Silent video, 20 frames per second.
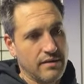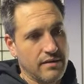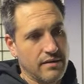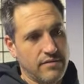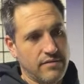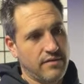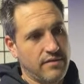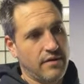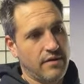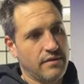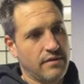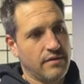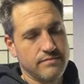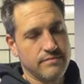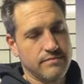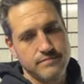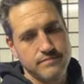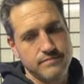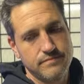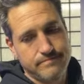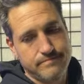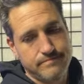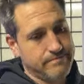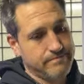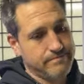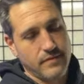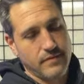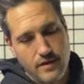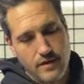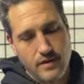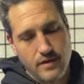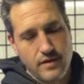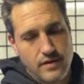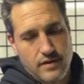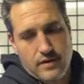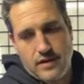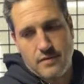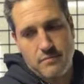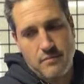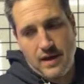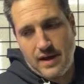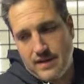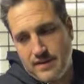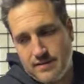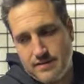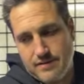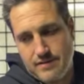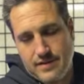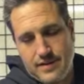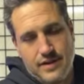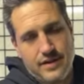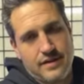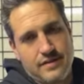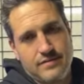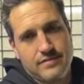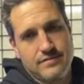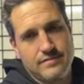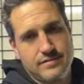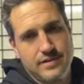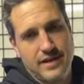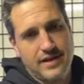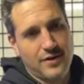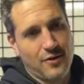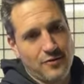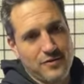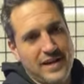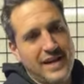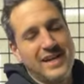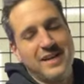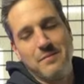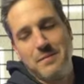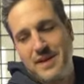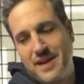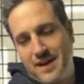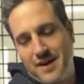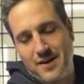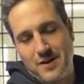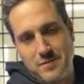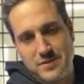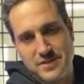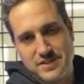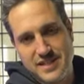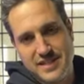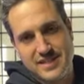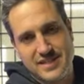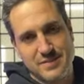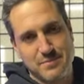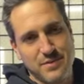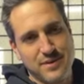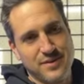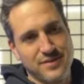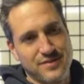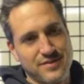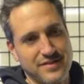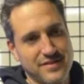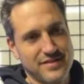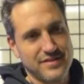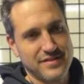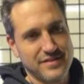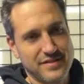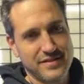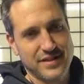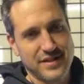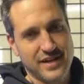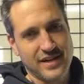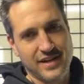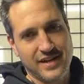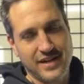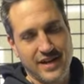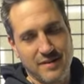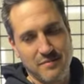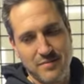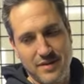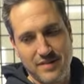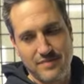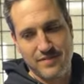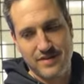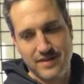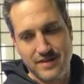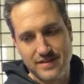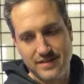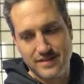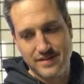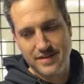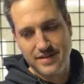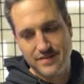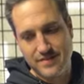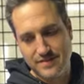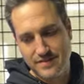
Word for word: So you might, you know, it don't need to be 100% smooth. You're going to cut buff it, so.